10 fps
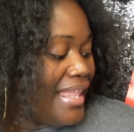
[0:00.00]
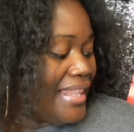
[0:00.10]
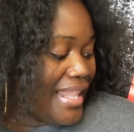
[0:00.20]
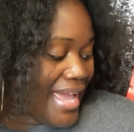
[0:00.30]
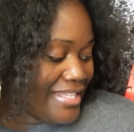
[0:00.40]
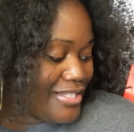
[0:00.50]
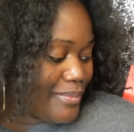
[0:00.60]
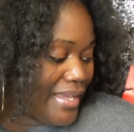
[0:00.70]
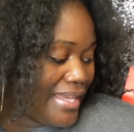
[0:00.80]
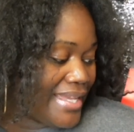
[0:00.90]
Last
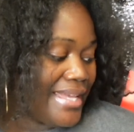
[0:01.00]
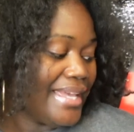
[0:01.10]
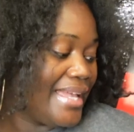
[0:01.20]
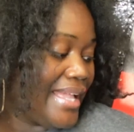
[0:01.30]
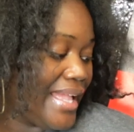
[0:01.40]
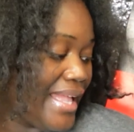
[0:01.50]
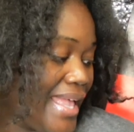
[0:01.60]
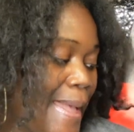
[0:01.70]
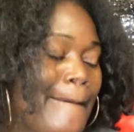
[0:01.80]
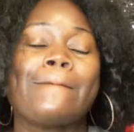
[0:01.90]
week,
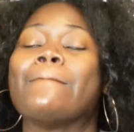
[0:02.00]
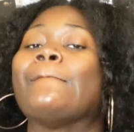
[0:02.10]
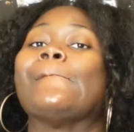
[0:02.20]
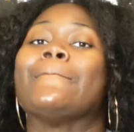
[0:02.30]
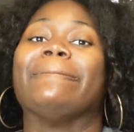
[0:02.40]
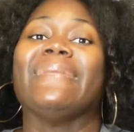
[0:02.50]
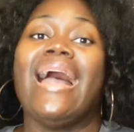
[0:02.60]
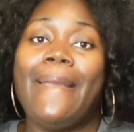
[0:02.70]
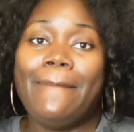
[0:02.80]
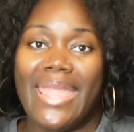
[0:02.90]

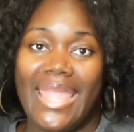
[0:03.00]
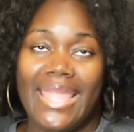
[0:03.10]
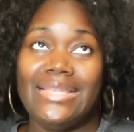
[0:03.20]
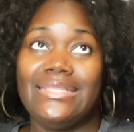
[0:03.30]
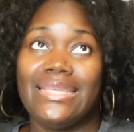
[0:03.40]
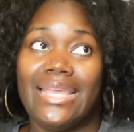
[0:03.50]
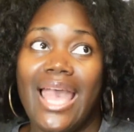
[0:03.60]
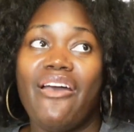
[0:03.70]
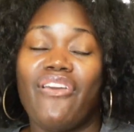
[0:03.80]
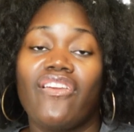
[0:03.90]
I made
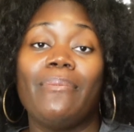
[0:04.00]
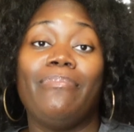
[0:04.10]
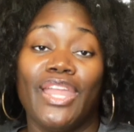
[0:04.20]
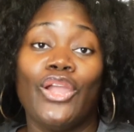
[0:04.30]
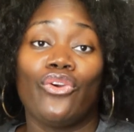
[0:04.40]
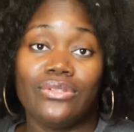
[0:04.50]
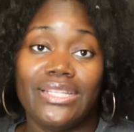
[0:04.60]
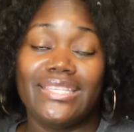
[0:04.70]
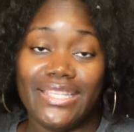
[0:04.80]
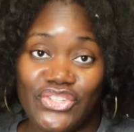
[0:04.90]
a very big girl
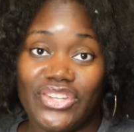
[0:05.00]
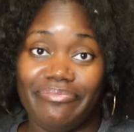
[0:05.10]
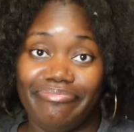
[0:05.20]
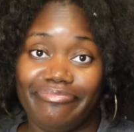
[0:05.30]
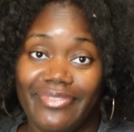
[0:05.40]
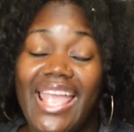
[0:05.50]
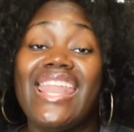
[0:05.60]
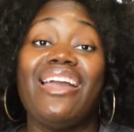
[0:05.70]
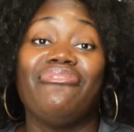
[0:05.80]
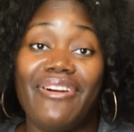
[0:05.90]
decision and
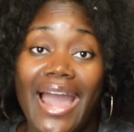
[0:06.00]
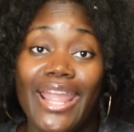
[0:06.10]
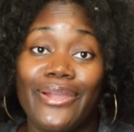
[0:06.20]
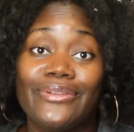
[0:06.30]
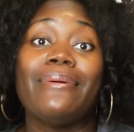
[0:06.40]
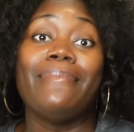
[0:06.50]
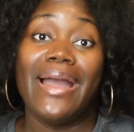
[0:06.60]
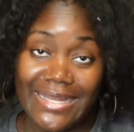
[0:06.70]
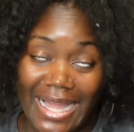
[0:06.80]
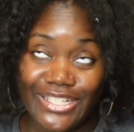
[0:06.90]
I fired my
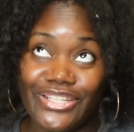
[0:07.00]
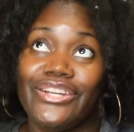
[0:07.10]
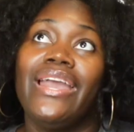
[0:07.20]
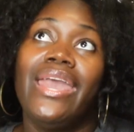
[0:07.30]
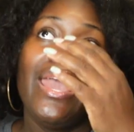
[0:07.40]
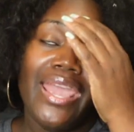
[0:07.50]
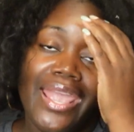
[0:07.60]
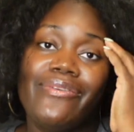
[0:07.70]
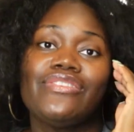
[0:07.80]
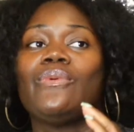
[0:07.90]
doctor.
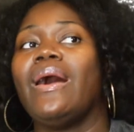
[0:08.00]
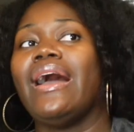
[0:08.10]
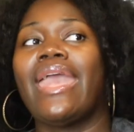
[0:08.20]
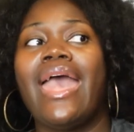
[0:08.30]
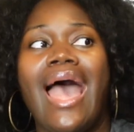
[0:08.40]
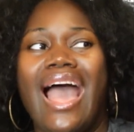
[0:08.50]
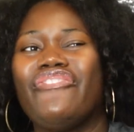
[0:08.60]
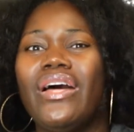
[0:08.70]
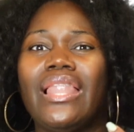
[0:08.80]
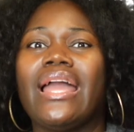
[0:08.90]
Here is why. I
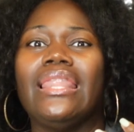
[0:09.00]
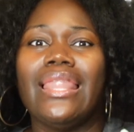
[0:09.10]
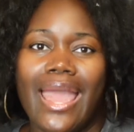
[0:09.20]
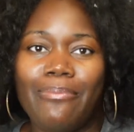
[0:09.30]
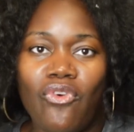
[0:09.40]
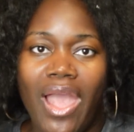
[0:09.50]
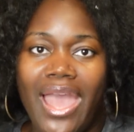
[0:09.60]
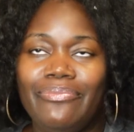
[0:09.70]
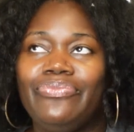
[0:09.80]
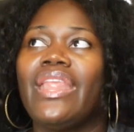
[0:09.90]
felt like a lab
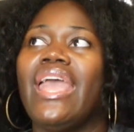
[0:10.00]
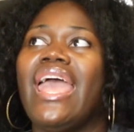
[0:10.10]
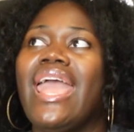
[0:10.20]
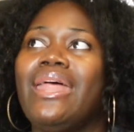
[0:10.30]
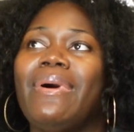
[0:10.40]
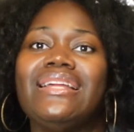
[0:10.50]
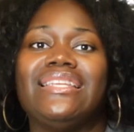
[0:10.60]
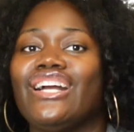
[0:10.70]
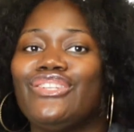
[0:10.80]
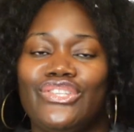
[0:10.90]
rat and my
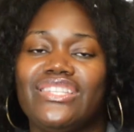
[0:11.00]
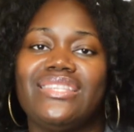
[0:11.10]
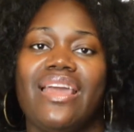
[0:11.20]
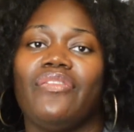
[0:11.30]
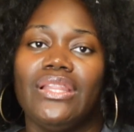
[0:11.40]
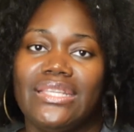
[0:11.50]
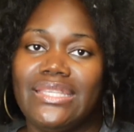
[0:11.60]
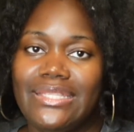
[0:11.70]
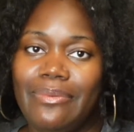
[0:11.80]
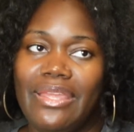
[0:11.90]
doctor just never
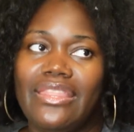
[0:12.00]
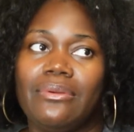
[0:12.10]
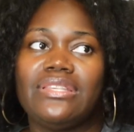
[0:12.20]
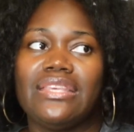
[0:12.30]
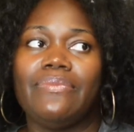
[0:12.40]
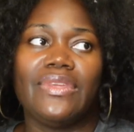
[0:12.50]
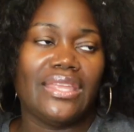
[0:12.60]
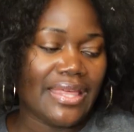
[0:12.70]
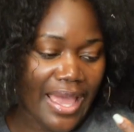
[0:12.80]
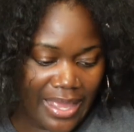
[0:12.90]
listened to me. There was
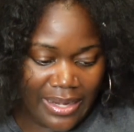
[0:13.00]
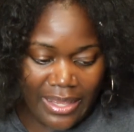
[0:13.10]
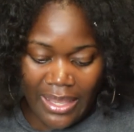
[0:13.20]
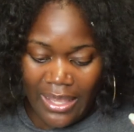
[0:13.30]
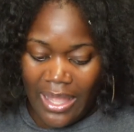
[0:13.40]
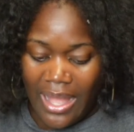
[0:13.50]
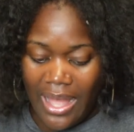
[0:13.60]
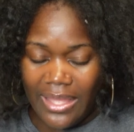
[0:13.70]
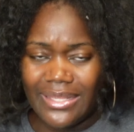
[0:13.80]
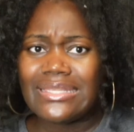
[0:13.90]
something that,
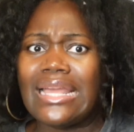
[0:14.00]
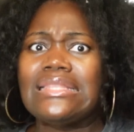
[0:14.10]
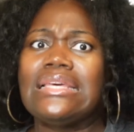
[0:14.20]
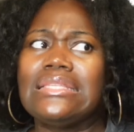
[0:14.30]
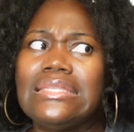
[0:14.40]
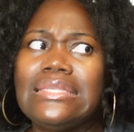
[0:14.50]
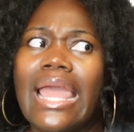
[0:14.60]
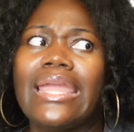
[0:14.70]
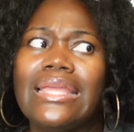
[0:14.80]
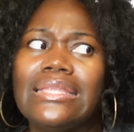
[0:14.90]
this is like the
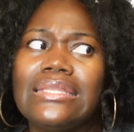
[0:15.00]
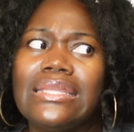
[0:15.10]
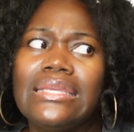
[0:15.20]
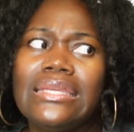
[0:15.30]
second,